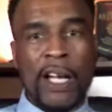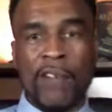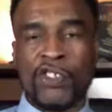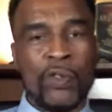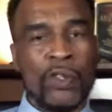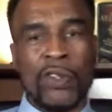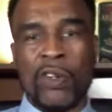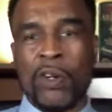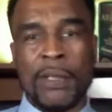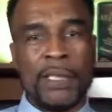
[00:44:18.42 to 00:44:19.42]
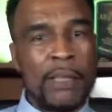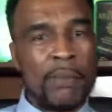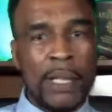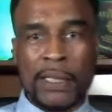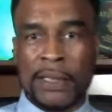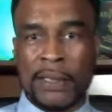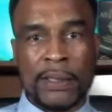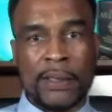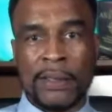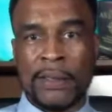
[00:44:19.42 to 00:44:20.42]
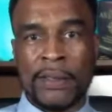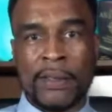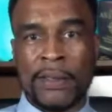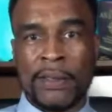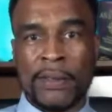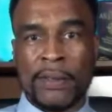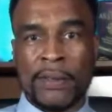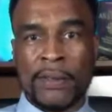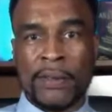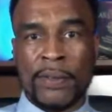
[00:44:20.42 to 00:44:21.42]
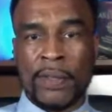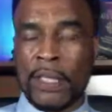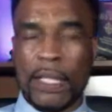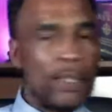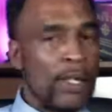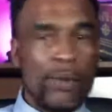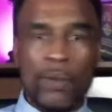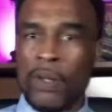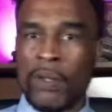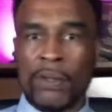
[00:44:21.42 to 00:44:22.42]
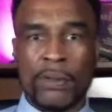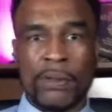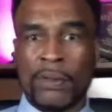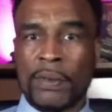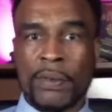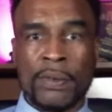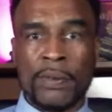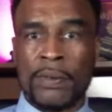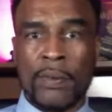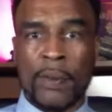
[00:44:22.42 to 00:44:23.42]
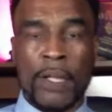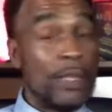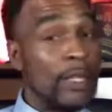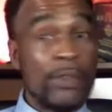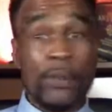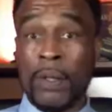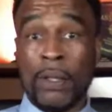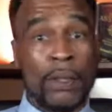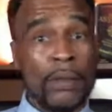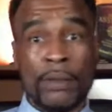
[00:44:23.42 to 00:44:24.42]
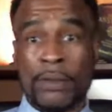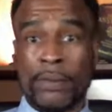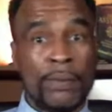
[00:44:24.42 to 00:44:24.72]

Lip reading: short arm and deep pockets. It don't work. It doesn't work.